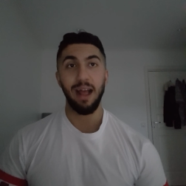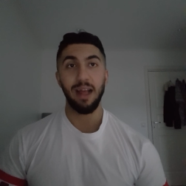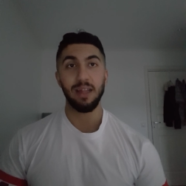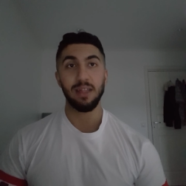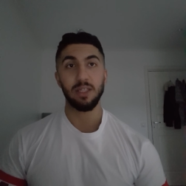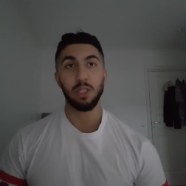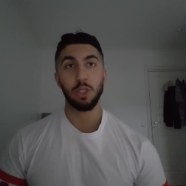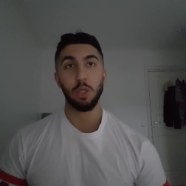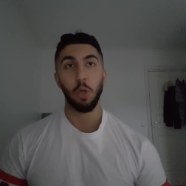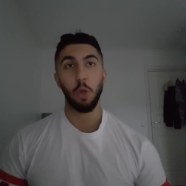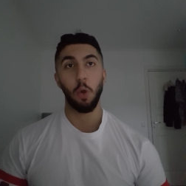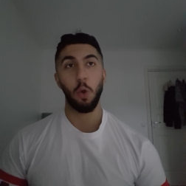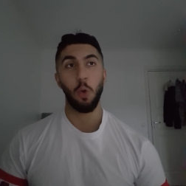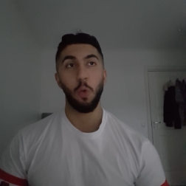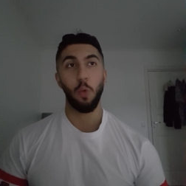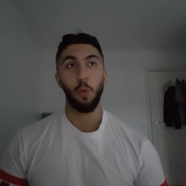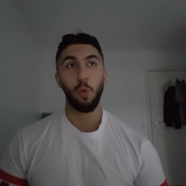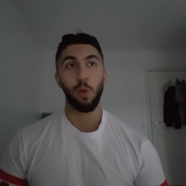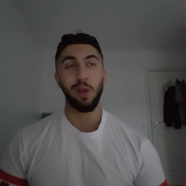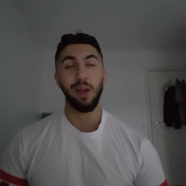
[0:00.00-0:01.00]

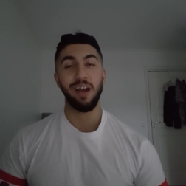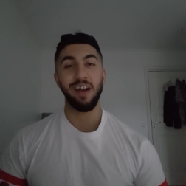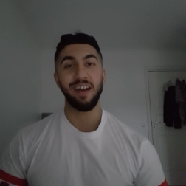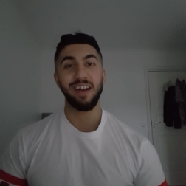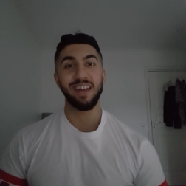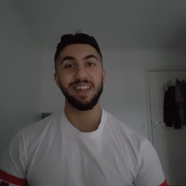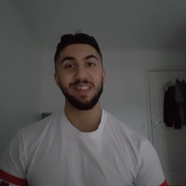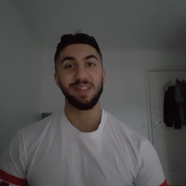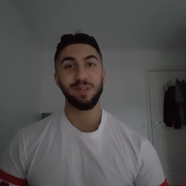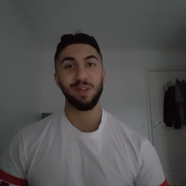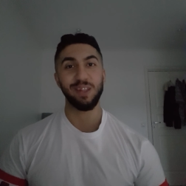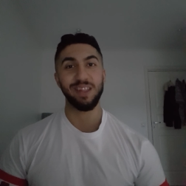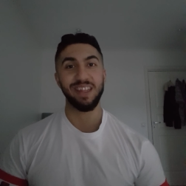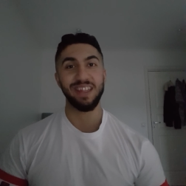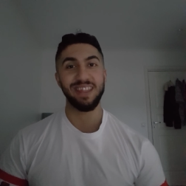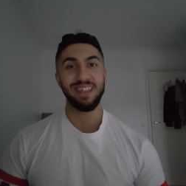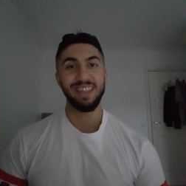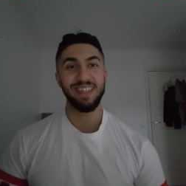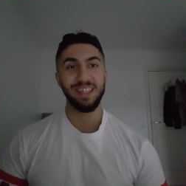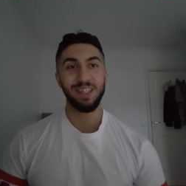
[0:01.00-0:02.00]
So guys, what
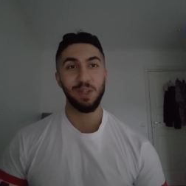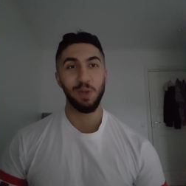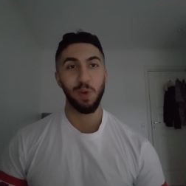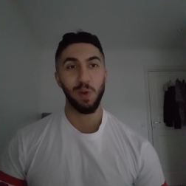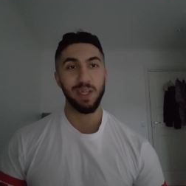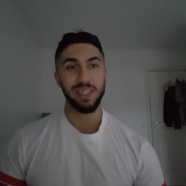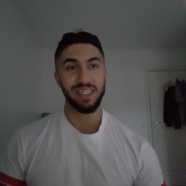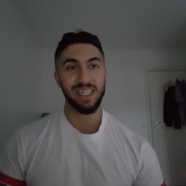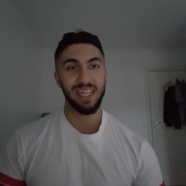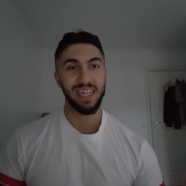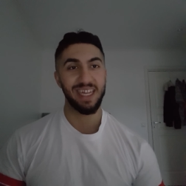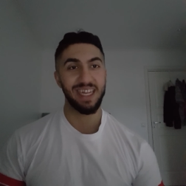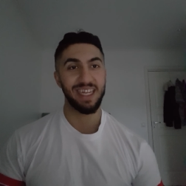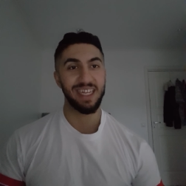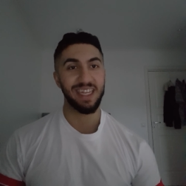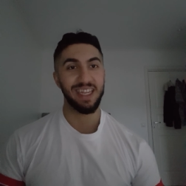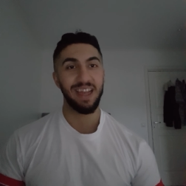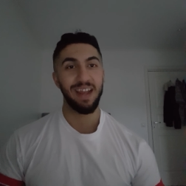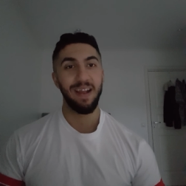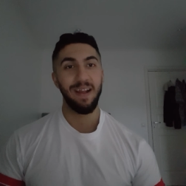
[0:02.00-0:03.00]
that lead to was
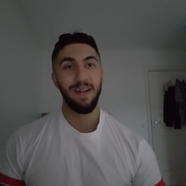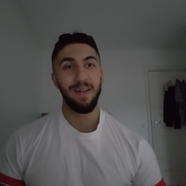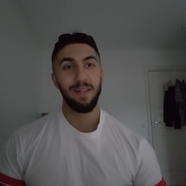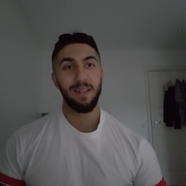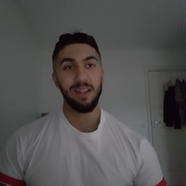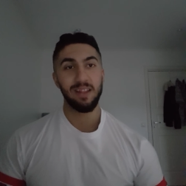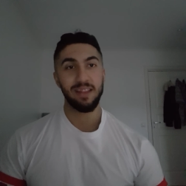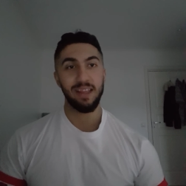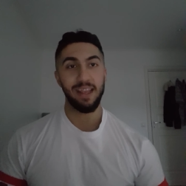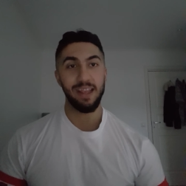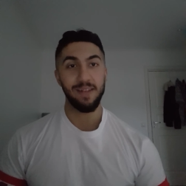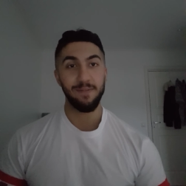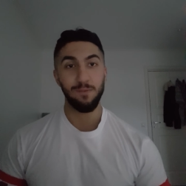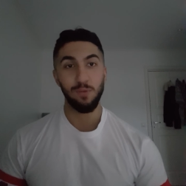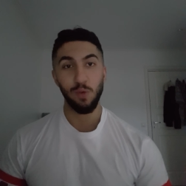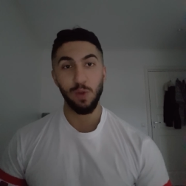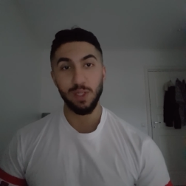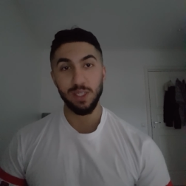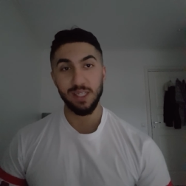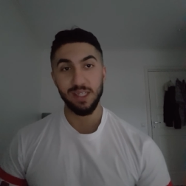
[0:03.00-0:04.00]
like the
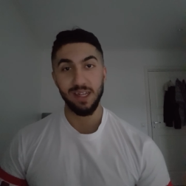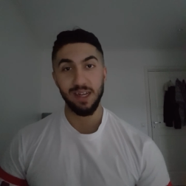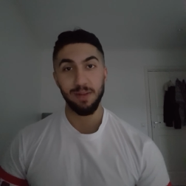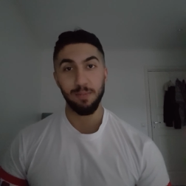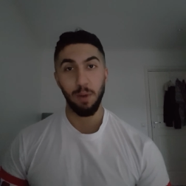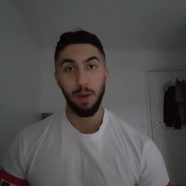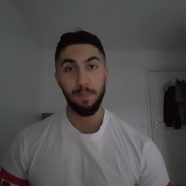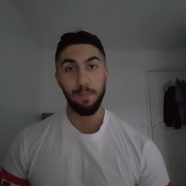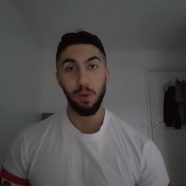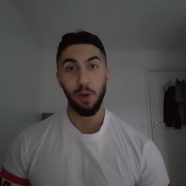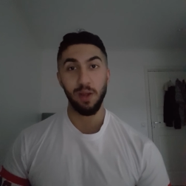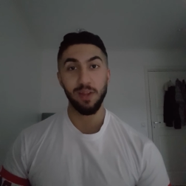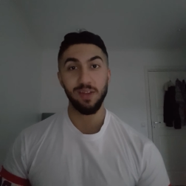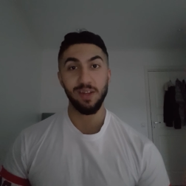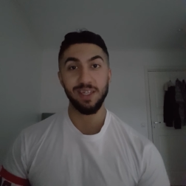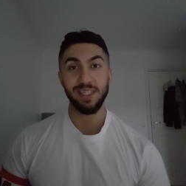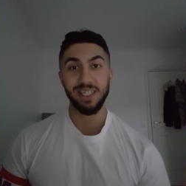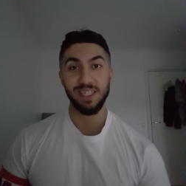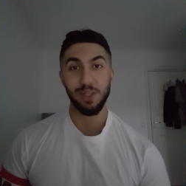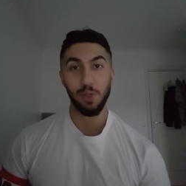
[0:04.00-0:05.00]
influencer my
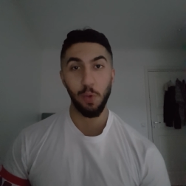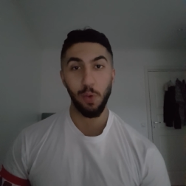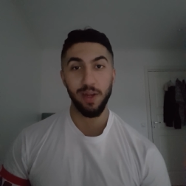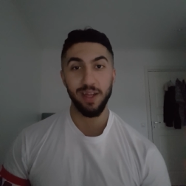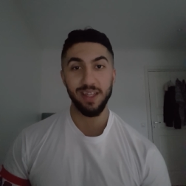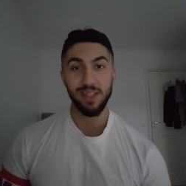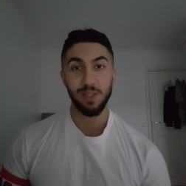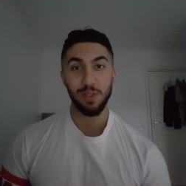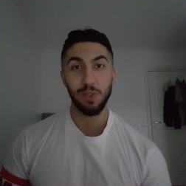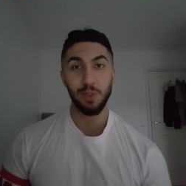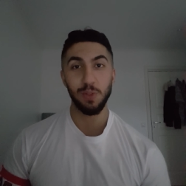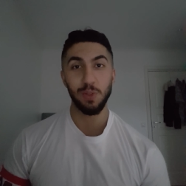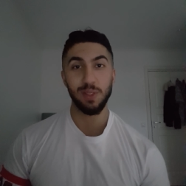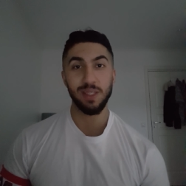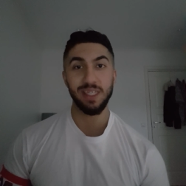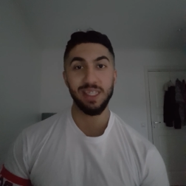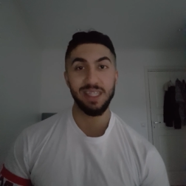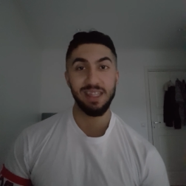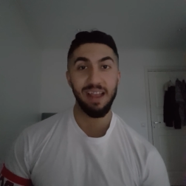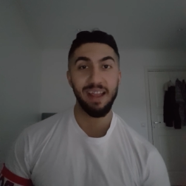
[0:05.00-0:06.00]
product is going to
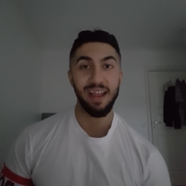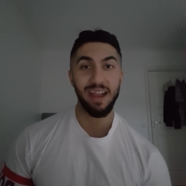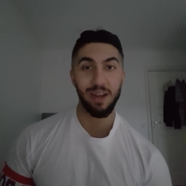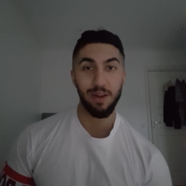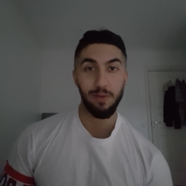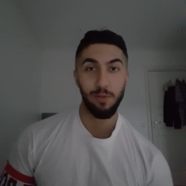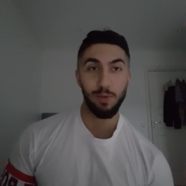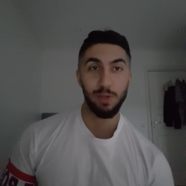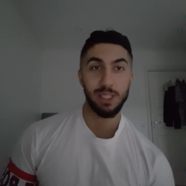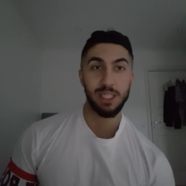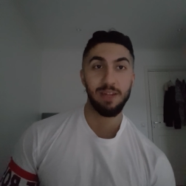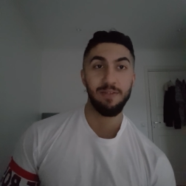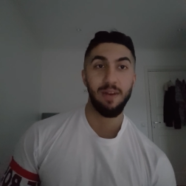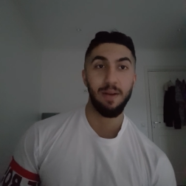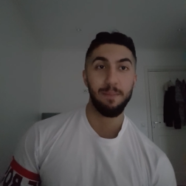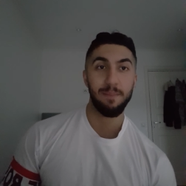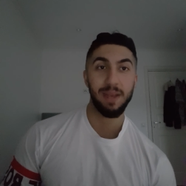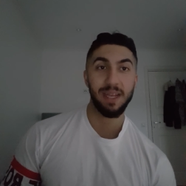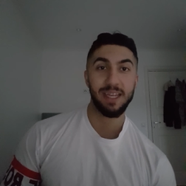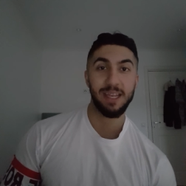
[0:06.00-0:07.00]
today. I'm gonna receive
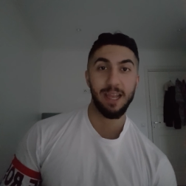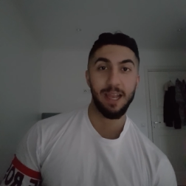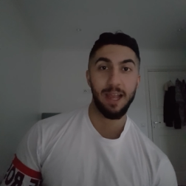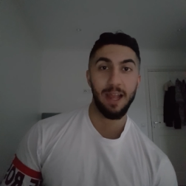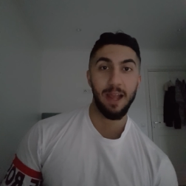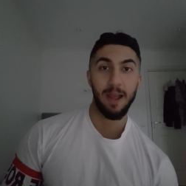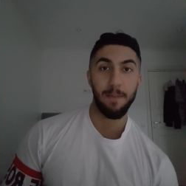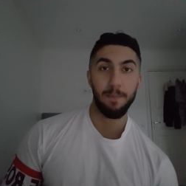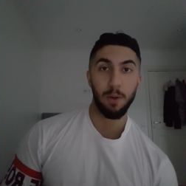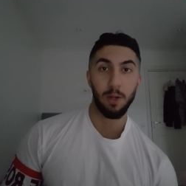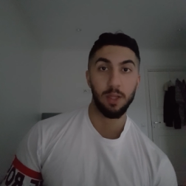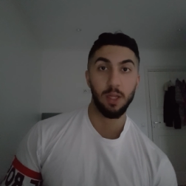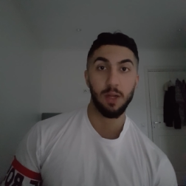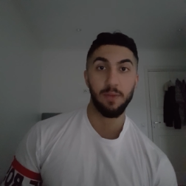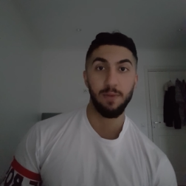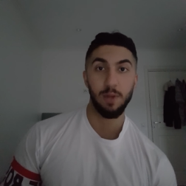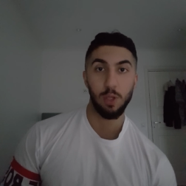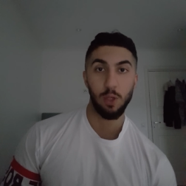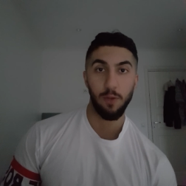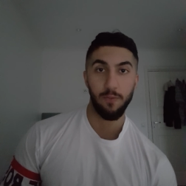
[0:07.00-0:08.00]
and make a product
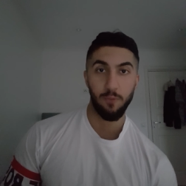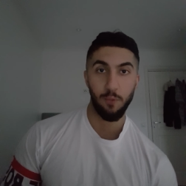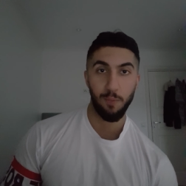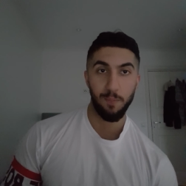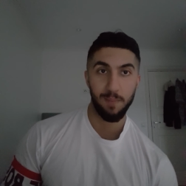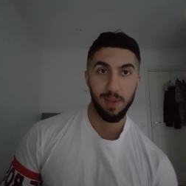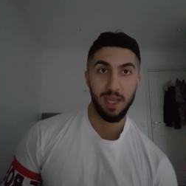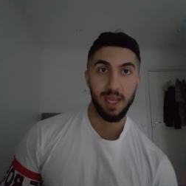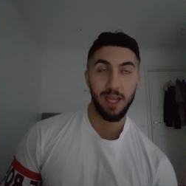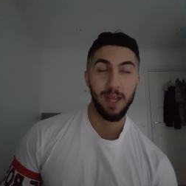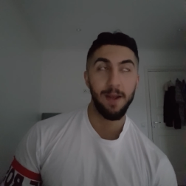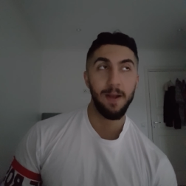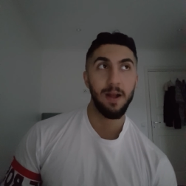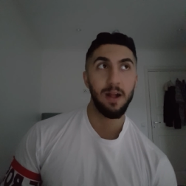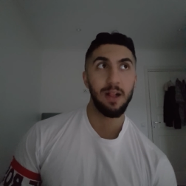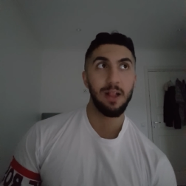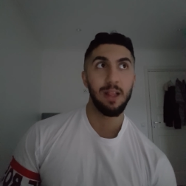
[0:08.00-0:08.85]
video for me.